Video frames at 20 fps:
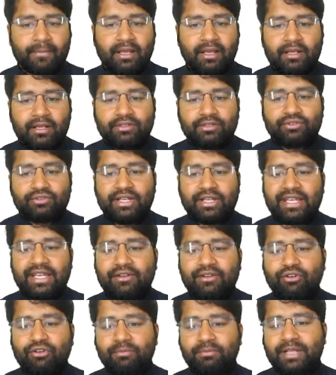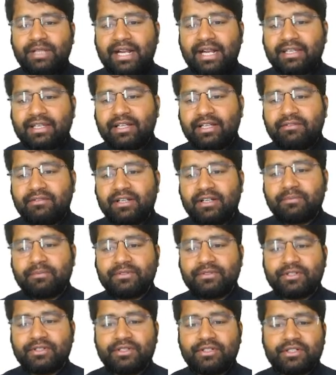So he hoped that equal
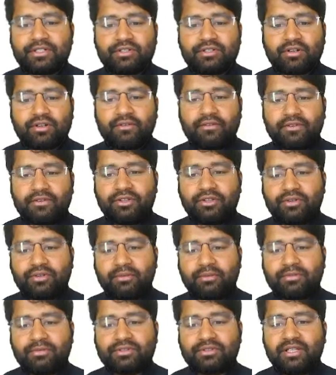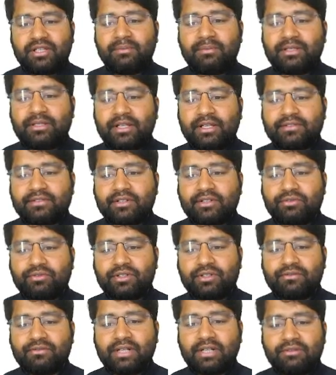representation of Hindu and Muslim in the
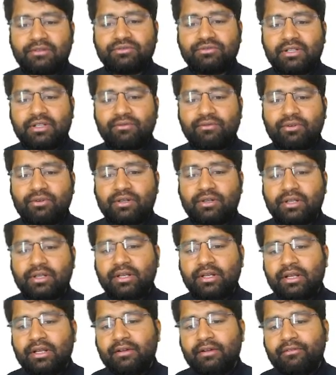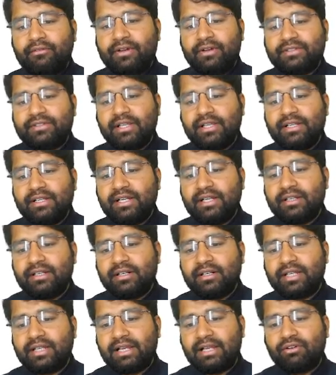Executive Council would facilitate a
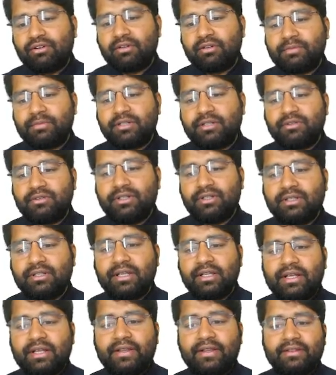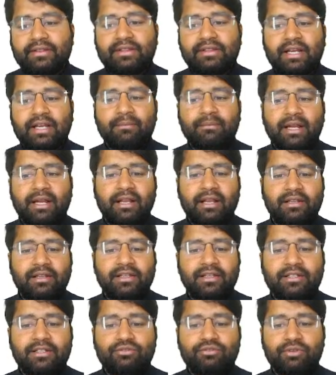dialogue between them and
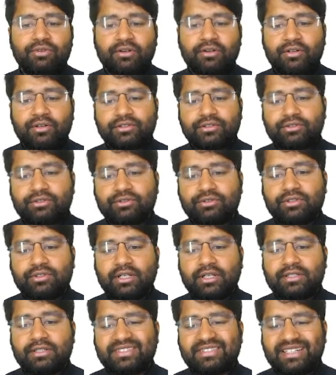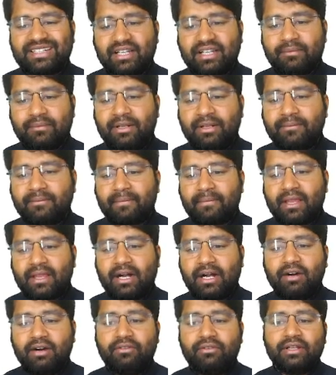lead to a constitutional settlement.
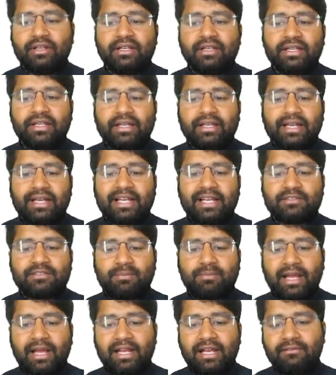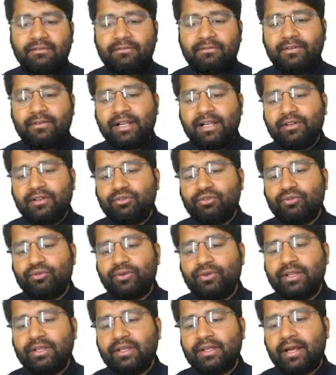However, his plan failed to
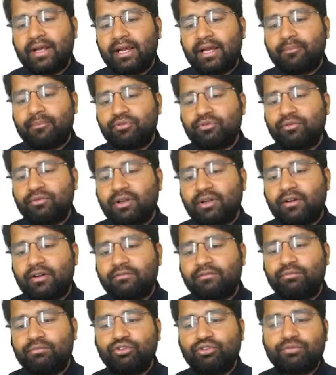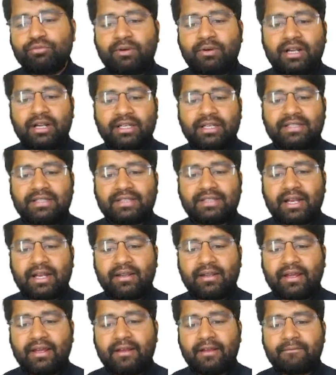win the approval of both parties
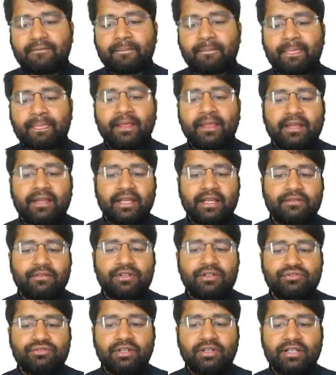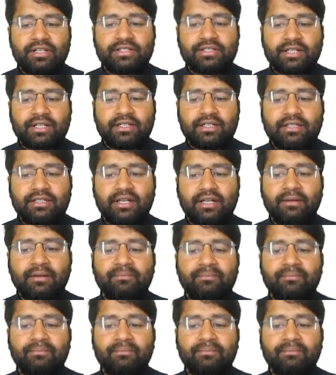and have eventually rejected by